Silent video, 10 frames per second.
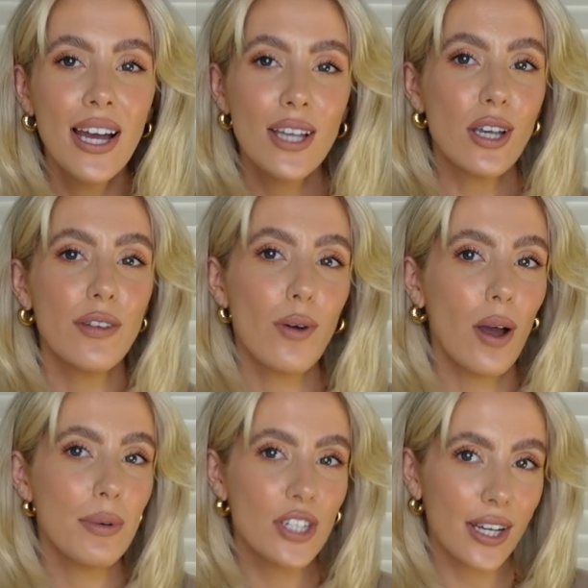So I thought
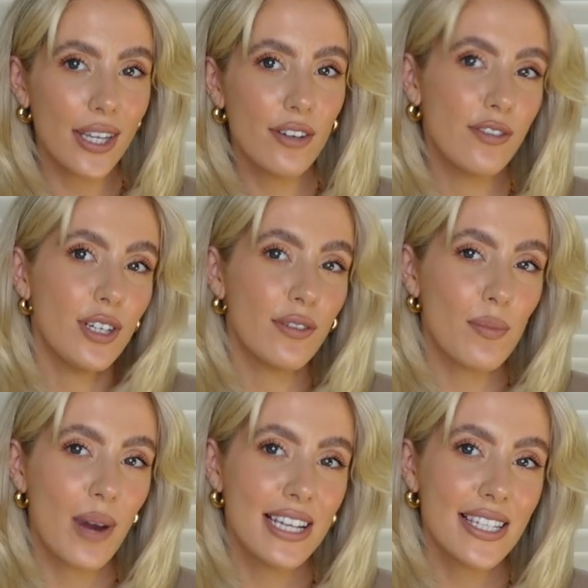I would chuck in a few
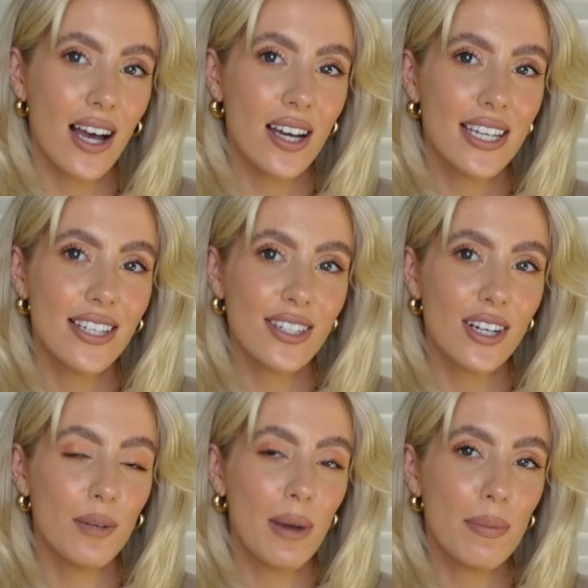different ways that I
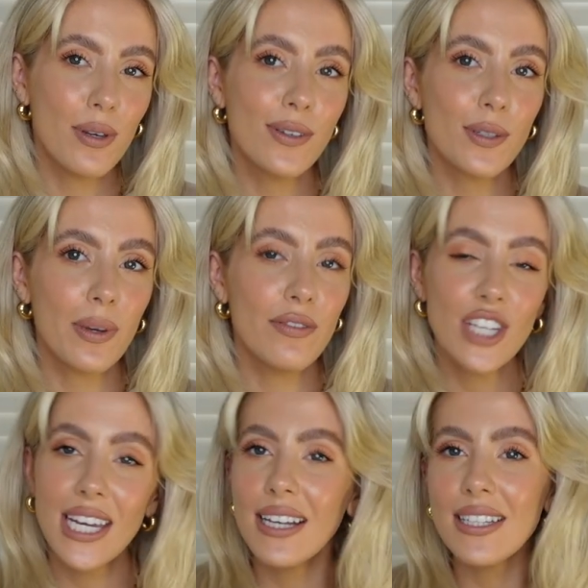style my boots with
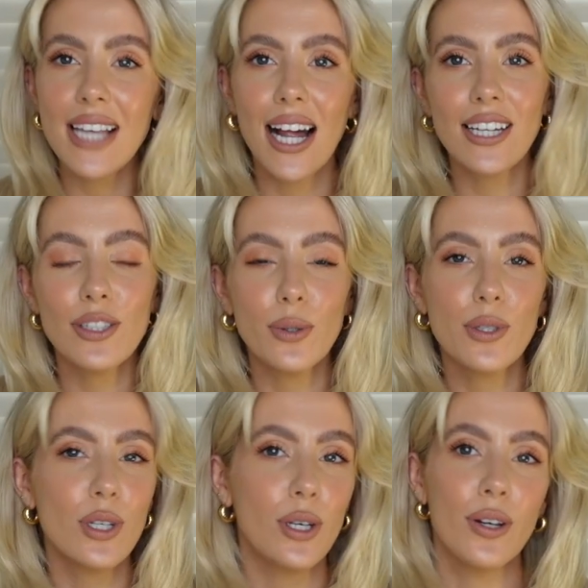jeans and also